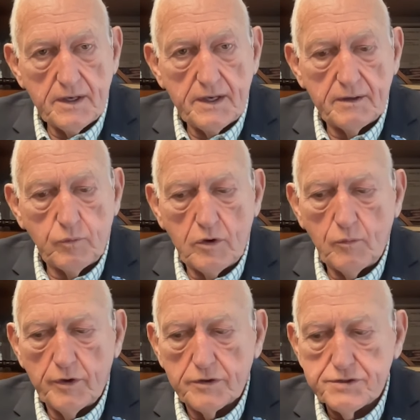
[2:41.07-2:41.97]
And
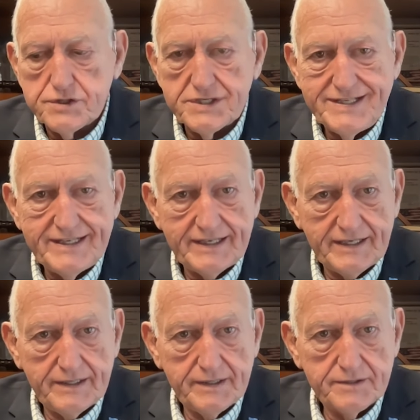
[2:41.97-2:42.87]
what we're
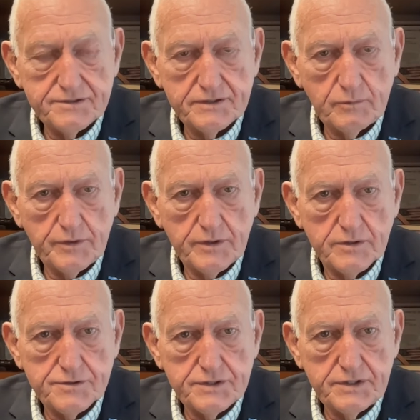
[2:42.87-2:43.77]
seeing is that
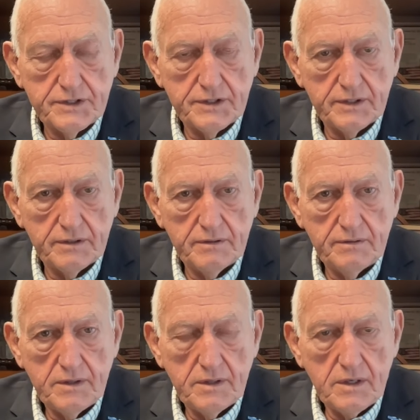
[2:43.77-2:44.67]
we're seeing
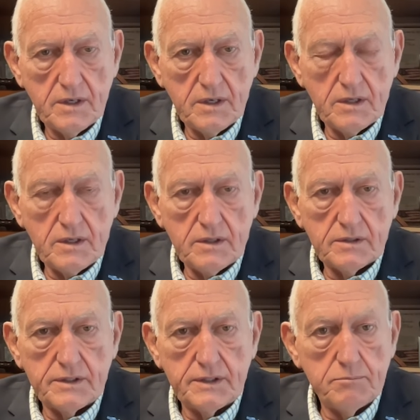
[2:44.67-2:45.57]

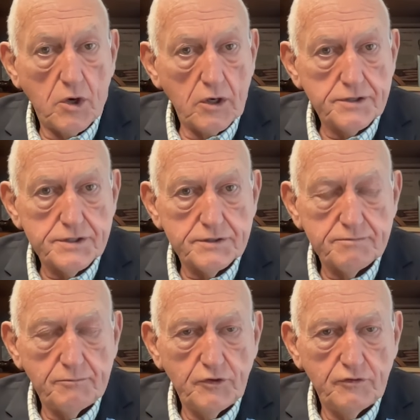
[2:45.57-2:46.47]
the
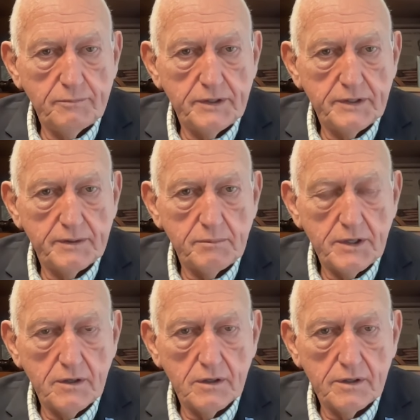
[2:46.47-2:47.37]
Marxist movement in
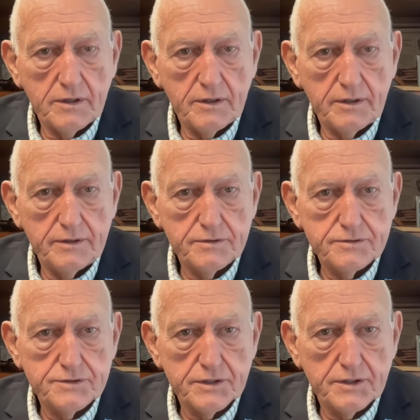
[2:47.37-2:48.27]
America
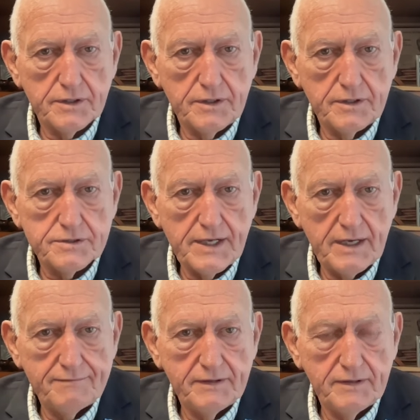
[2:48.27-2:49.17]
is
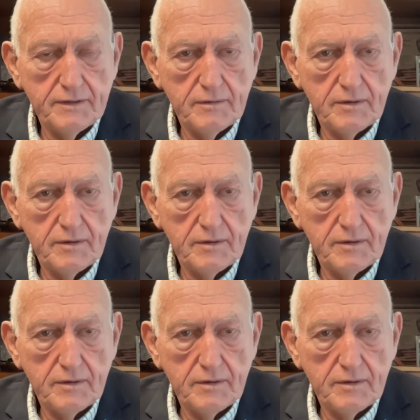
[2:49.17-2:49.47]
having